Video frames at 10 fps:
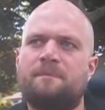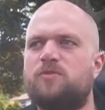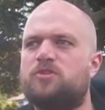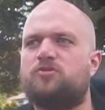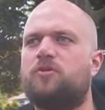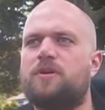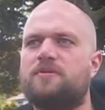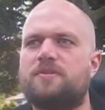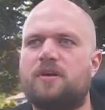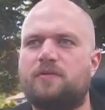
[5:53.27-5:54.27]
destroy
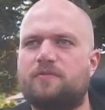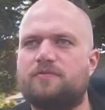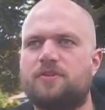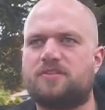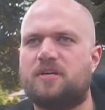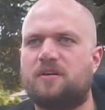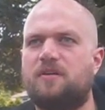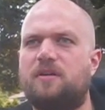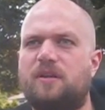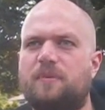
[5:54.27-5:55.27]
yourself through drugs and
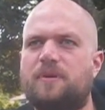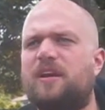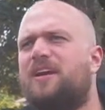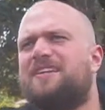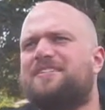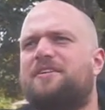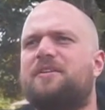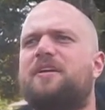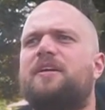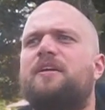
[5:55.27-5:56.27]
alcohol. I mean, not
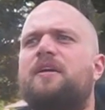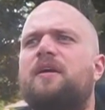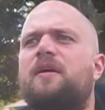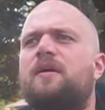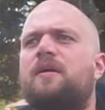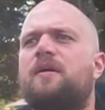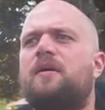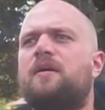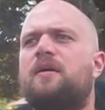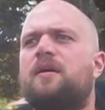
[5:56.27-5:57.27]
necessarily
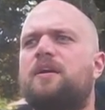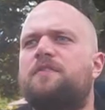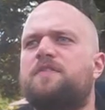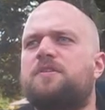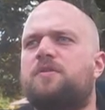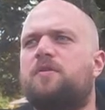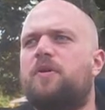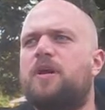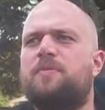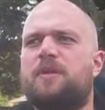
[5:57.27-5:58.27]
in a physical
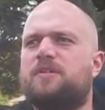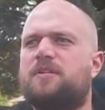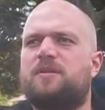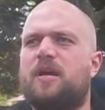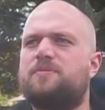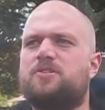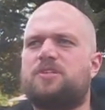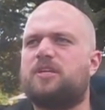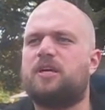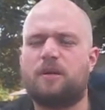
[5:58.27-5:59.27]
way, but like sometimes just
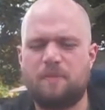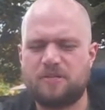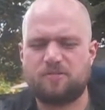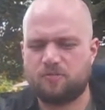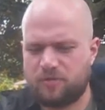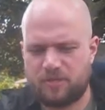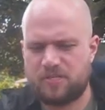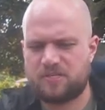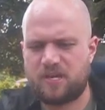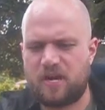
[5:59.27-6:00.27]
like in like a mental
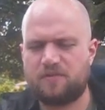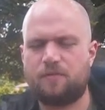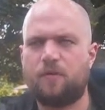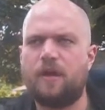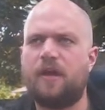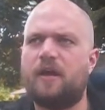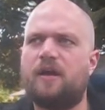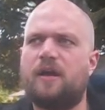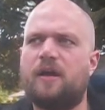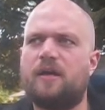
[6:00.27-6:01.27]
release kind of a way.
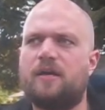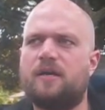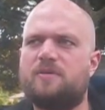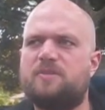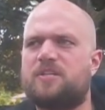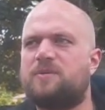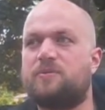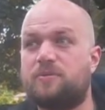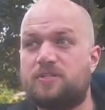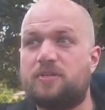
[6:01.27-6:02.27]
But some
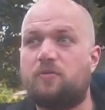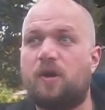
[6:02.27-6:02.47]
people didn't